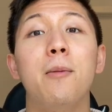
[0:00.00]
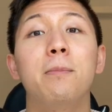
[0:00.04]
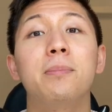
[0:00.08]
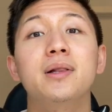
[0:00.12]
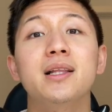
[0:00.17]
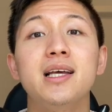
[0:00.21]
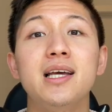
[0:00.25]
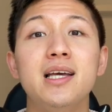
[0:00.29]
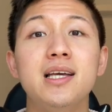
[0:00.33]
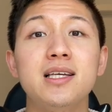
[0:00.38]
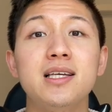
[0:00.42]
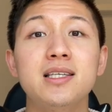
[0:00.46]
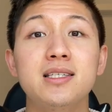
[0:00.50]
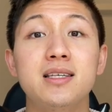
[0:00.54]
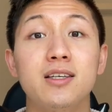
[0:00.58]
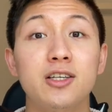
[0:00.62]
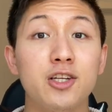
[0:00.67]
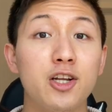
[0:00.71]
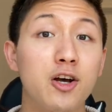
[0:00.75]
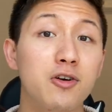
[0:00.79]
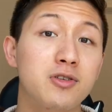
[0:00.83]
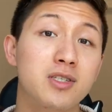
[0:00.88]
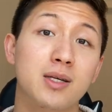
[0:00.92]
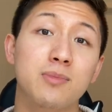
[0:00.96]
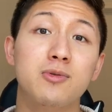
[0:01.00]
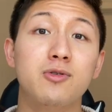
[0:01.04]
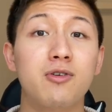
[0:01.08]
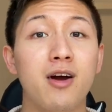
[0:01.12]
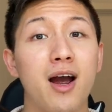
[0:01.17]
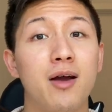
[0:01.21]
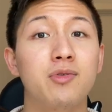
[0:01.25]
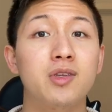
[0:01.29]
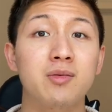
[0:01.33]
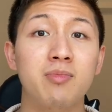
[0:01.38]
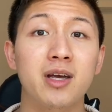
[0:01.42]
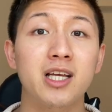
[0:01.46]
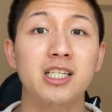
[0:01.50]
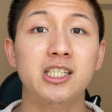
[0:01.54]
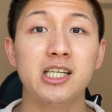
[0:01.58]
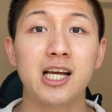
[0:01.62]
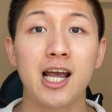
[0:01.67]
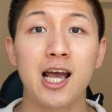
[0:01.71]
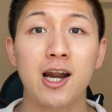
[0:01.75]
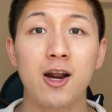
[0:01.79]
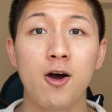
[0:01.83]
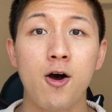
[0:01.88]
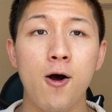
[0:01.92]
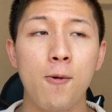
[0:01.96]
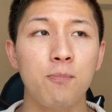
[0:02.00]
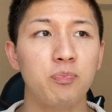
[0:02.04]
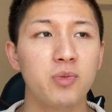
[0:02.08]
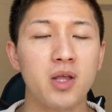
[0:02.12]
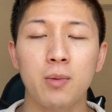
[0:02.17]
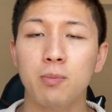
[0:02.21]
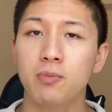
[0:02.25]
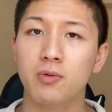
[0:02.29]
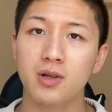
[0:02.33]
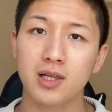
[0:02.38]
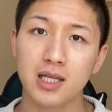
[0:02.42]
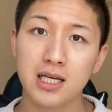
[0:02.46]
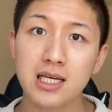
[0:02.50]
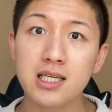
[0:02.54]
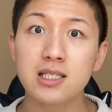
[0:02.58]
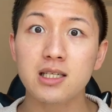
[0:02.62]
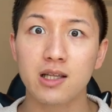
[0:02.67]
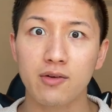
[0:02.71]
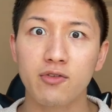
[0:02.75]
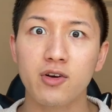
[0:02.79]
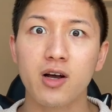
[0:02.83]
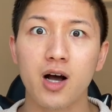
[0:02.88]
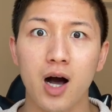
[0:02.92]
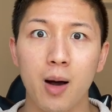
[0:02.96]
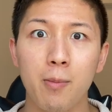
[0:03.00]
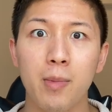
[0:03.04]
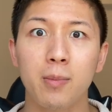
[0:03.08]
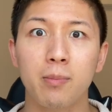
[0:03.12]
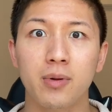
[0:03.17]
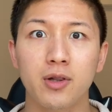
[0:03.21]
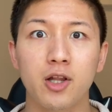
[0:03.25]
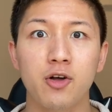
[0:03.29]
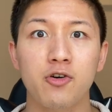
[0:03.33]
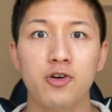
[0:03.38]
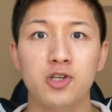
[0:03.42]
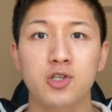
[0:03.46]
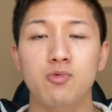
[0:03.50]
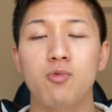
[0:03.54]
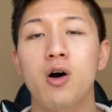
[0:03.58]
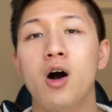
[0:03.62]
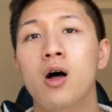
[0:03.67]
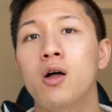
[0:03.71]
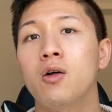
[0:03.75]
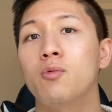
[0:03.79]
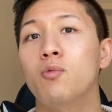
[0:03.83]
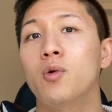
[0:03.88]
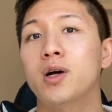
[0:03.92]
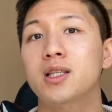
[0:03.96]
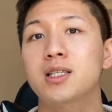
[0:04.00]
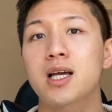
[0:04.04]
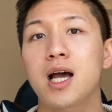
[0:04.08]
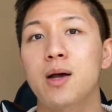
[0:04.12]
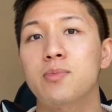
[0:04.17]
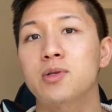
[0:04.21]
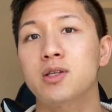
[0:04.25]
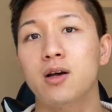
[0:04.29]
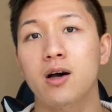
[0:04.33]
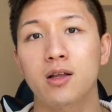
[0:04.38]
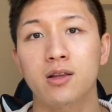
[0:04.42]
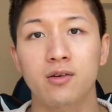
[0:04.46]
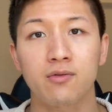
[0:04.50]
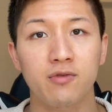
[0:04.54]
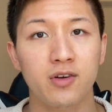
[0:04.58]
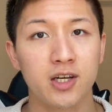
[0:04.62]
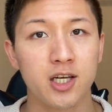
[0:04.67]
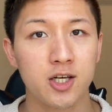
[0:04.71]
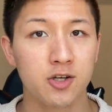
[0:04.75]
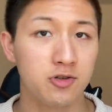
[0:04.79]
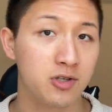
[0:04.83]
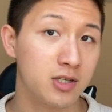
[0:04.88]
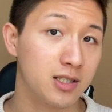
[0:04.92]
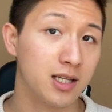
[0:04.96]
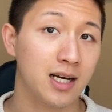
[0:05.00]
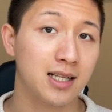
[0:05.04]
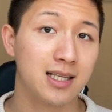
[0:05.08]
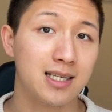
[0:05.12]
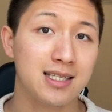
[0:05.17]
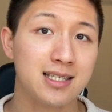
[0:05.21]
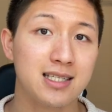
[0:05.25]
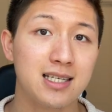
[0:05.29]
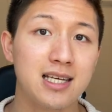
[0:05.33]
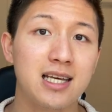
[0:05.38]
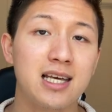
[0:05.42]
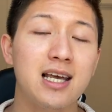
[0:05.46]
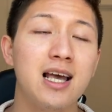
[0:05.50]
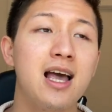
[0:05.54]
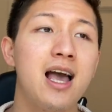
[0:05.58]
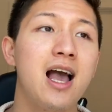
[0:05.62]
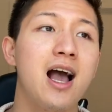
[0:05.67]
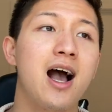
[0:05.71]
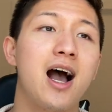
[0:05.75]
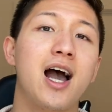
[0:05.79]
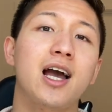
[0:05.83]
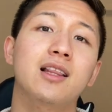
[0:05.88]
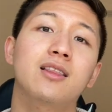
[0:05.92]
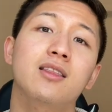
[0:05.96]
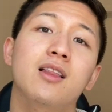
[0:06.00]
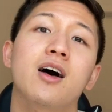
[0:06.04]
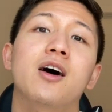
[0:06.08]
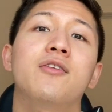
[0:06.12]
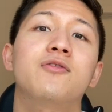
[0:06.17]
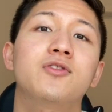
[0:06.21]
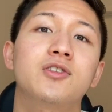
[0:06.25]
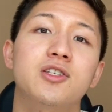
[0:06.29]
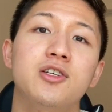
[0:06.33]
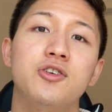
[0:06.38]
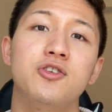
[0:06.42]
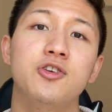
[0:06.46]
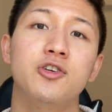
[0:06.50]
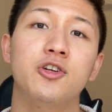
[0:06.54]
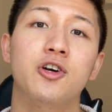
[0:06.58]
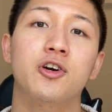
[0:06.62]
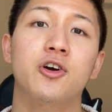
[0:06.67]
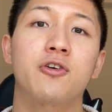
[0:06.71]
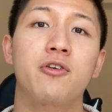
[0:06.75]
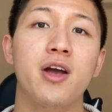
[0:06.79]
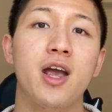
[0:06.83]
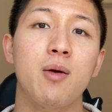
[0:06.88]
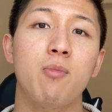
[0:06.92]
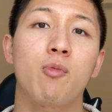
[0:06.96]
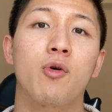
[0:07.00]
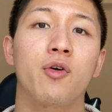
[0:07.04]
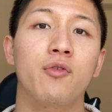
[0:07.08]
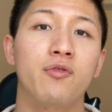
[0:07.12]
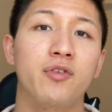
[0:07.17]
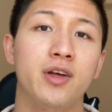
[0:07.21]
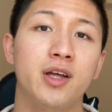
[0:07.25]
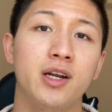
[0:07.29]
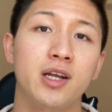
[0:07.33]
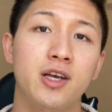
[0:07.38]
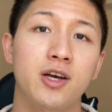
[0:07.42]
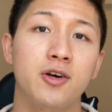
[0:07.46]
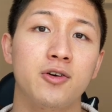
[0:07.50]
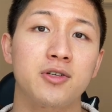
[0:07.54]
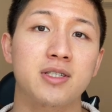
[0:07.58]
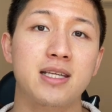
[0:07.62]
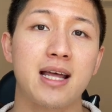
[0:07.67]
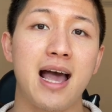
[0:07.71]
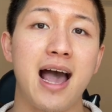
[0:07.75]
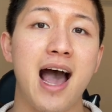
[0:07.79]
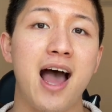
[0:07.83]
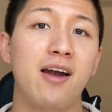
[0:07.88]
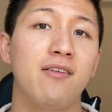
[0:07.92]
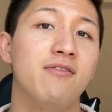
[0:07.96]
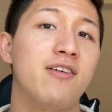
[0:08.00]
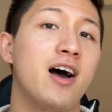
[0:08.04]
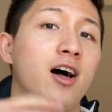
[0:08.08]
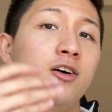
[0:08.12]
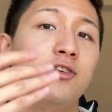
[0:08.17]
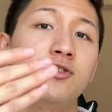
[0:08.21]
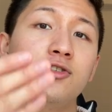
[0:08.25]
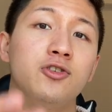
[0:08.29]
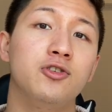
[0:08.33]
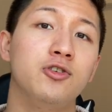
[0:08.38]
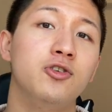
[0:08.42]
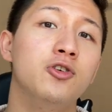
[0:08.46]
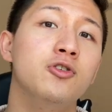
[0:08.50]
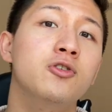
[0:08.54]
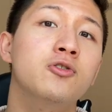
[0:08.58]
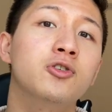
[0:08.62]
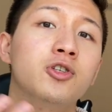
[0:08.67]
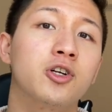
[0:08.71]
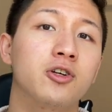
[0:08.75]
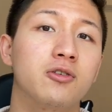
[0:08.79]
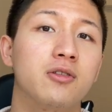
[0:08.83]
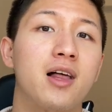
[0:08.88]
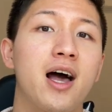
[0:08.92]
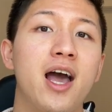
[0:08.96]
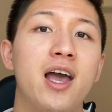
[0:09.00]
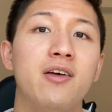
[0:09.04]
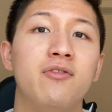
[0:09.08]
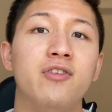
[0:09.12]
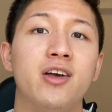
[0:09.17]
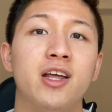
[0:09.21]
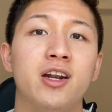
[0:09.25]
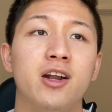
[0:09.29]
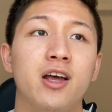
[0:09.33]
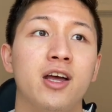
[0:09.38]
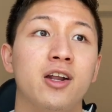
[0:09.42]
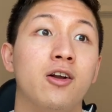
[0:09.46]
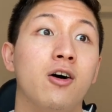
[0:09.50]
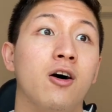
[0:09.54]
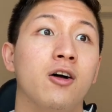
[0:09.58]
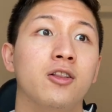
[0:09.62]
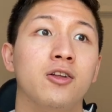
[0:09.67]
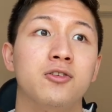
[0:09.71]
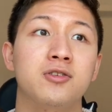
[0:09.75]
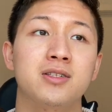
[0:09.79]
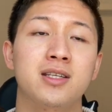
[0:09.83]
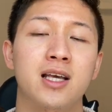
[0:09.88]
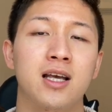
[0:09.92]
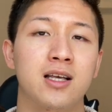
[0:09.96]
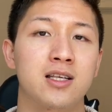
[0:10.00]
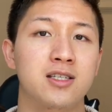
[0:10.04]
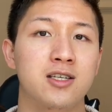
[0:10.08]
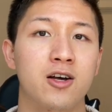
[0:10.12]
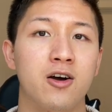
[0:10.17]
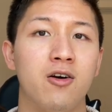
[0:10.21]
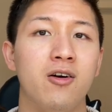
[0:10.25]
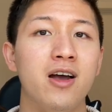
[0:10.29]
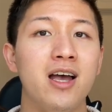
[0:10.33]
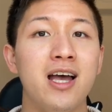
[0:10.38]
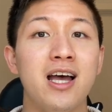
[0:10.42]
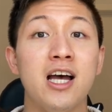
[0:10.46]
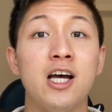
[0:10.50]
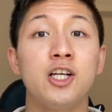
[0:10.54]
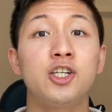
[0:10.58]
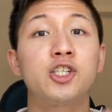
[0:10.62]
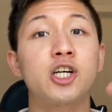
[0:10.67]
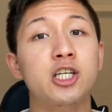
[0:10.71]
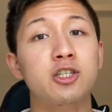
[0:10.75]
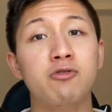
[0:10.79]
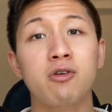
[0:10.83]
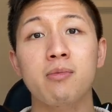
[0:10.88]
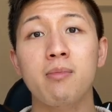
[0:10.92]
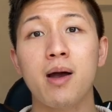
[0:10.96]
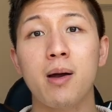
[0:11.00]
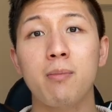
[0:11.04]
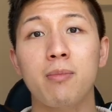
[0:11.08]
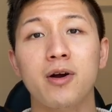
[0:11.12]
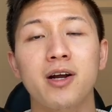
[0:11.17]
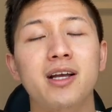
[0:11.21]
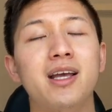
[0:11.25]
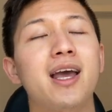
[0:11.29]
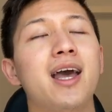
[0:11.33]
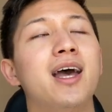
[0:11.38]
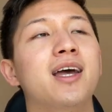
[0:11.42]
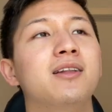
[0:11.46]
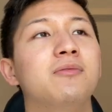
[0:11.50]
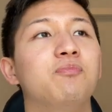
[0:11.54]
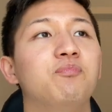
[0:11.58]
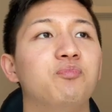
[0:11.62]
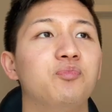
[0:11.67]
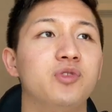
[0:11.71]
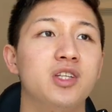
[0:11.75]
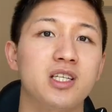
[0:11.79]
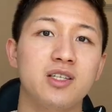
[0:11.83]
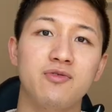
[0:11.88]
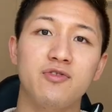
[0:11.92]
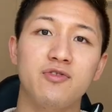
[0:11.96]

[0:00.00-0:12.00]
please, you know, subscribe to my channel and please leave a comment below as well on what types of other videos you'd like to see. I'd love to, you know, create more videos that add value to you and your life and, and all those things. So just remember again, this